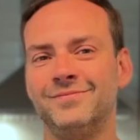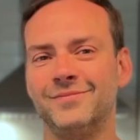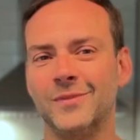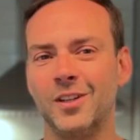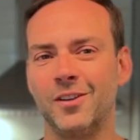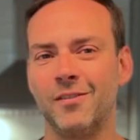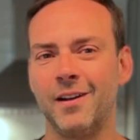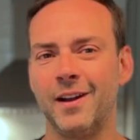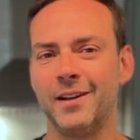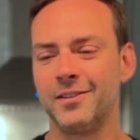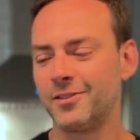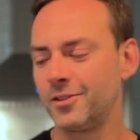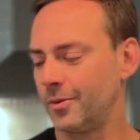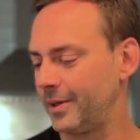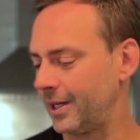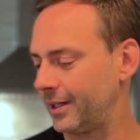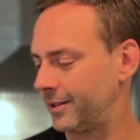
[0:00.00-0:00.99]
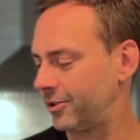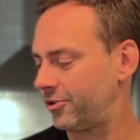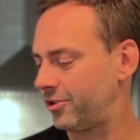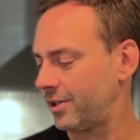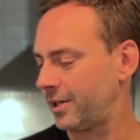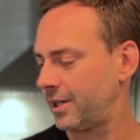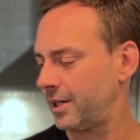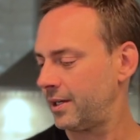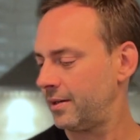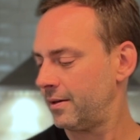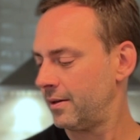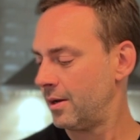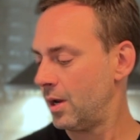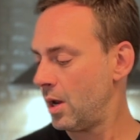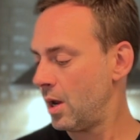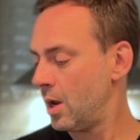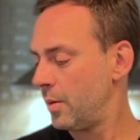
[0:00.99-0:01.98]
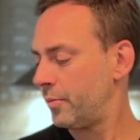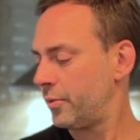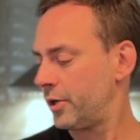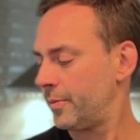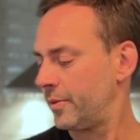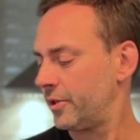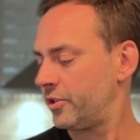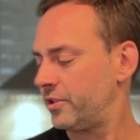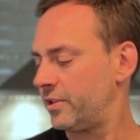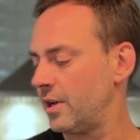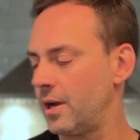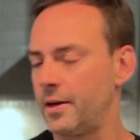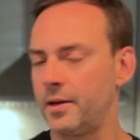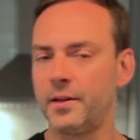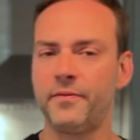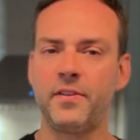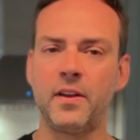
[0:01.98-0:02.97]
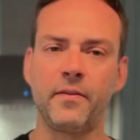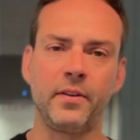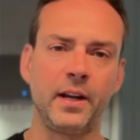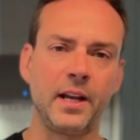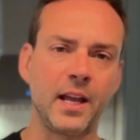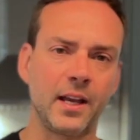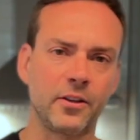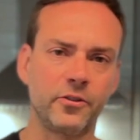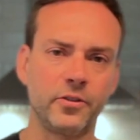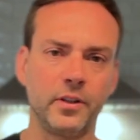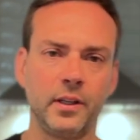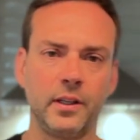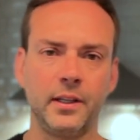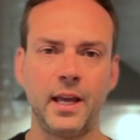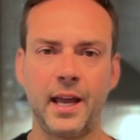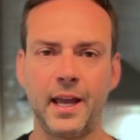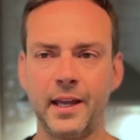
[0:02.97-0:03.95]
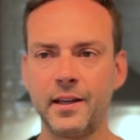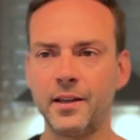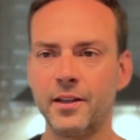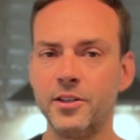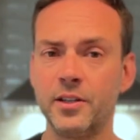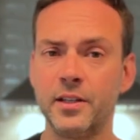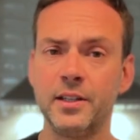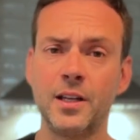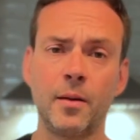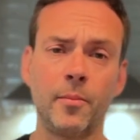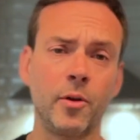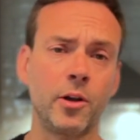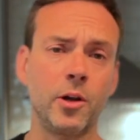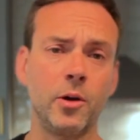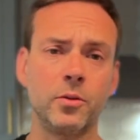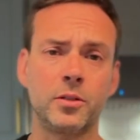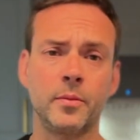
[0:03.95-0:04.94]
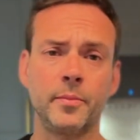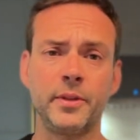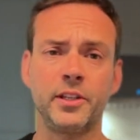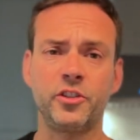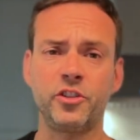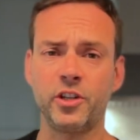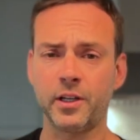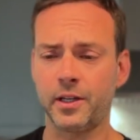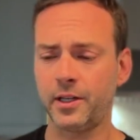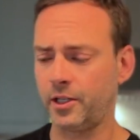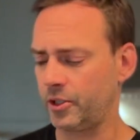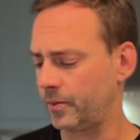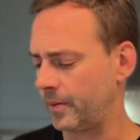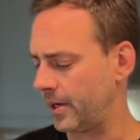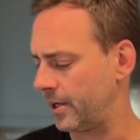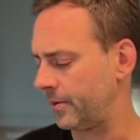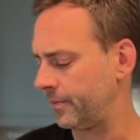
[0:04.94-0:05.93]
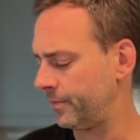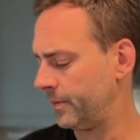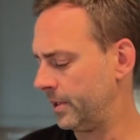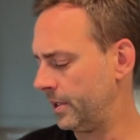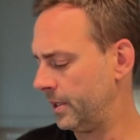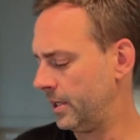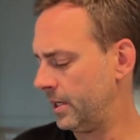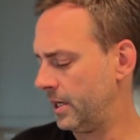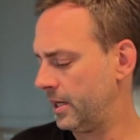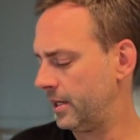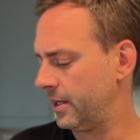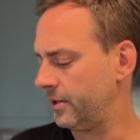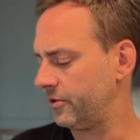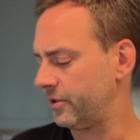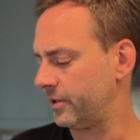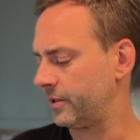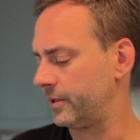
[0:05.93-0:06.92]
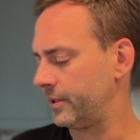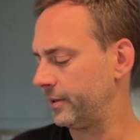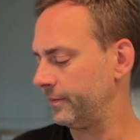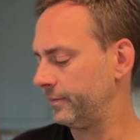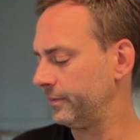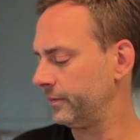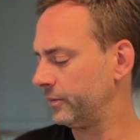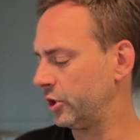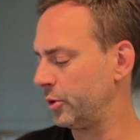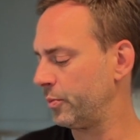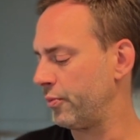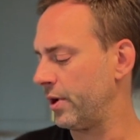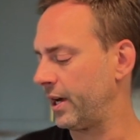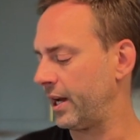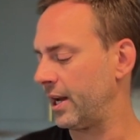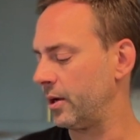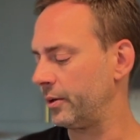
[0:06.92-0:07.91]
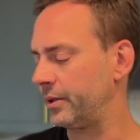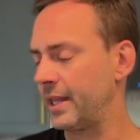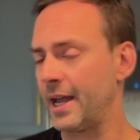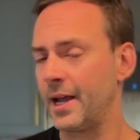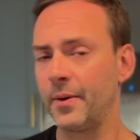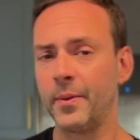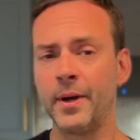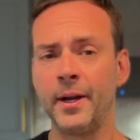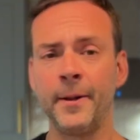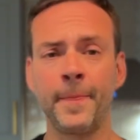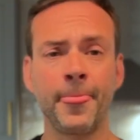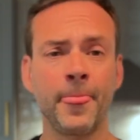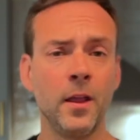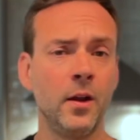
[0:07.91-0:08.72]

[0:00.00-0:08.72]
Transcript: All right, so we got the chicken pretty much done. If you have any extra egg, you can double coat some of the chicken as well and just spread it out that way.